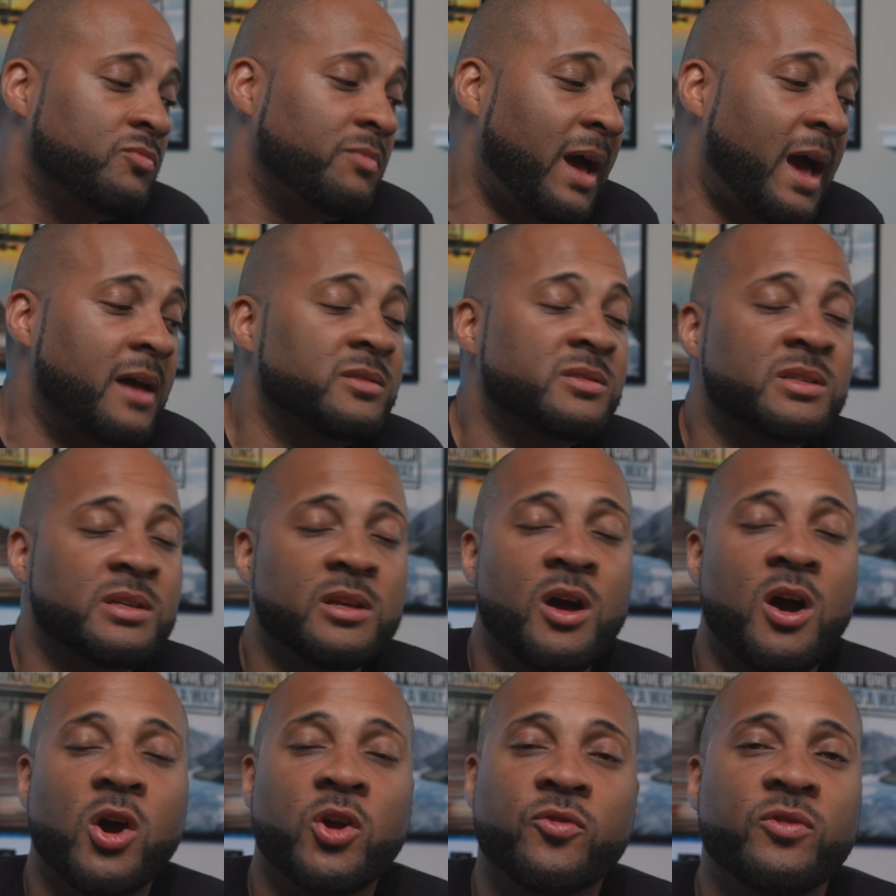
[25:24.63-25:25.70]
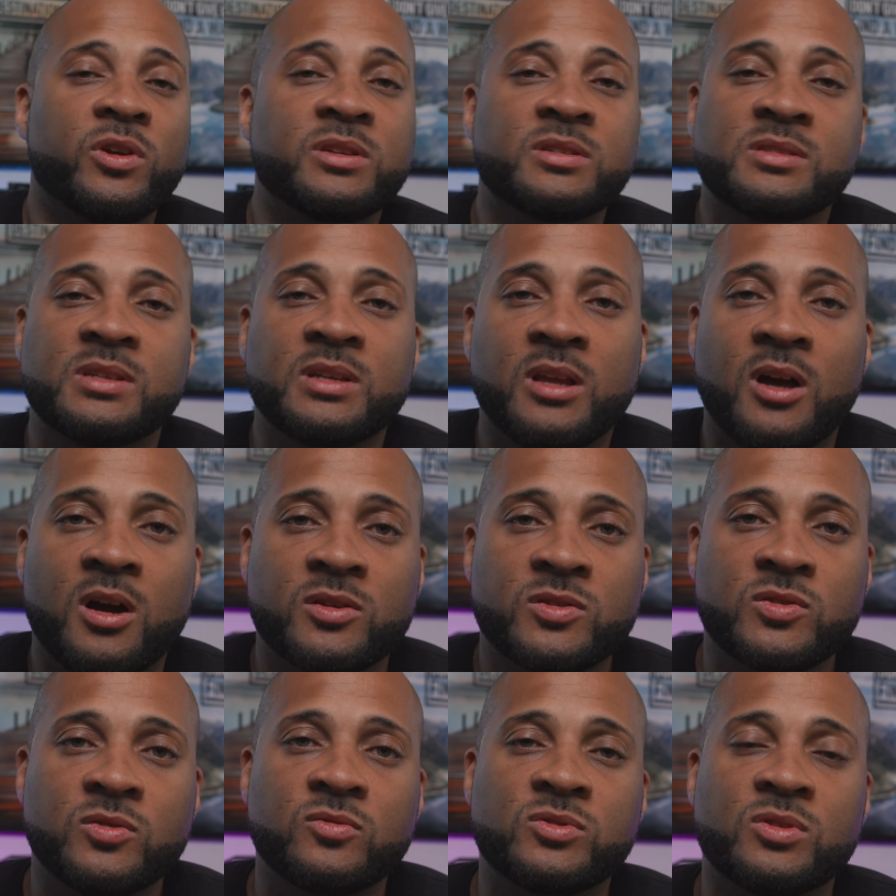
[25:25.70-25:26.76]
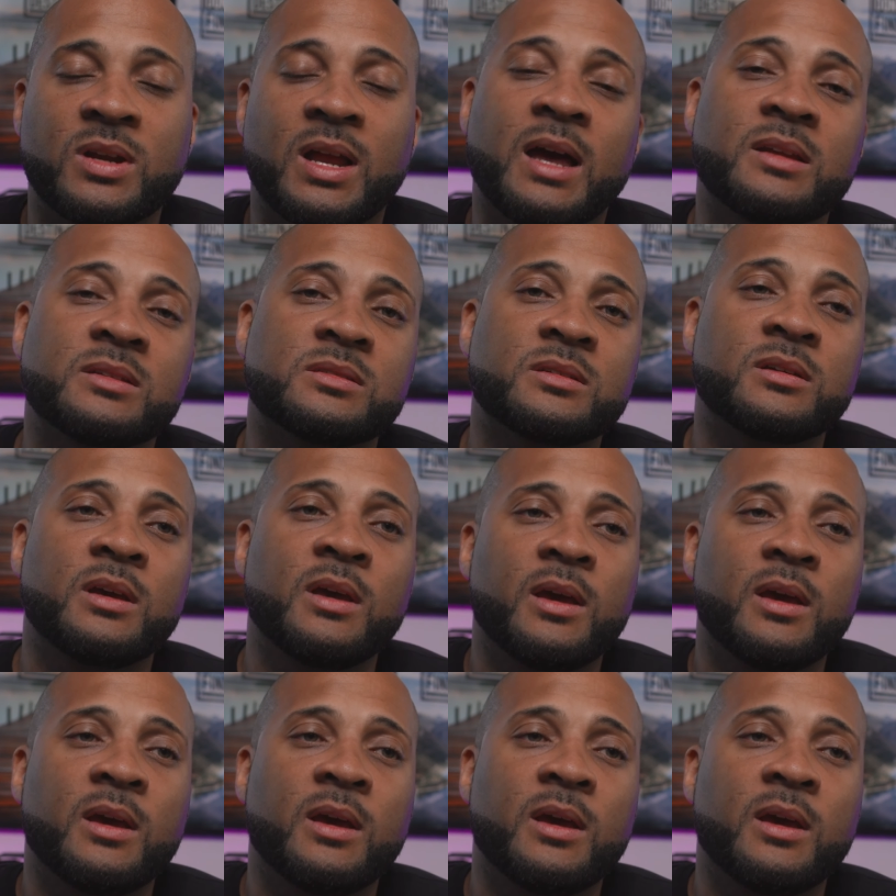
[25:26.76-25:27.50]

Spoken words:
match C-Log 3 to C-Log 2, so that is a